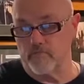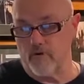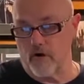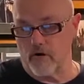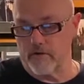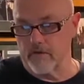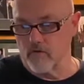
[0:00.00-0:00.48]

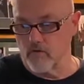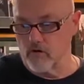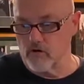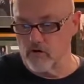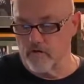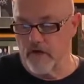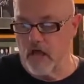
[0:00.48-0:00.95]
part of the
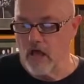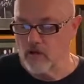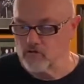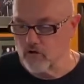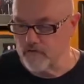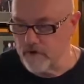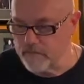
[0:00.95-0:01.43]
groove.
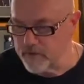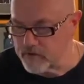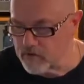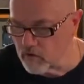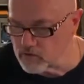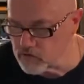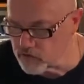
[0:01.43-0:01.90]
So if I put
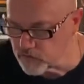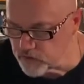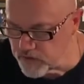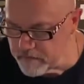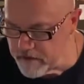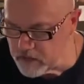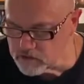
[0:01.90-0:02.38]
those
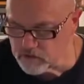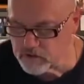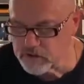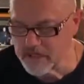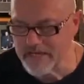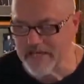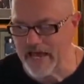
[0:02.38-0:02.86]
3 measures
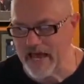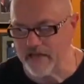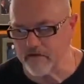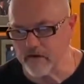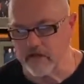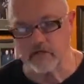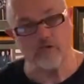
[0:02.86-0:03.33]

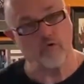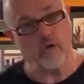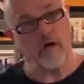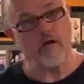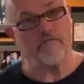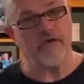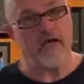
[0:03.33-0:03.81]
together in
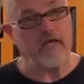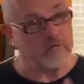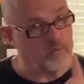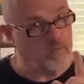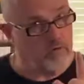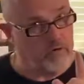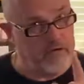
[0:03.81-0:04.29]

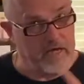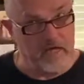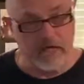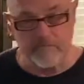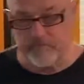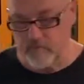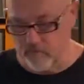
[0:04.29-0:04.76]
12/8, we're going to end
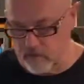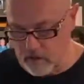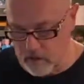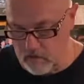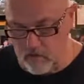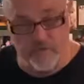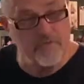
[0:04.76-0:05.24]
up
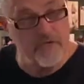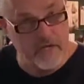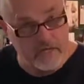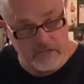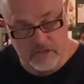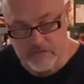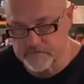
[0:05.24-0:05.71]
with
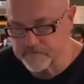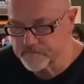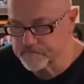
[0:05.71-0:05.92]
this.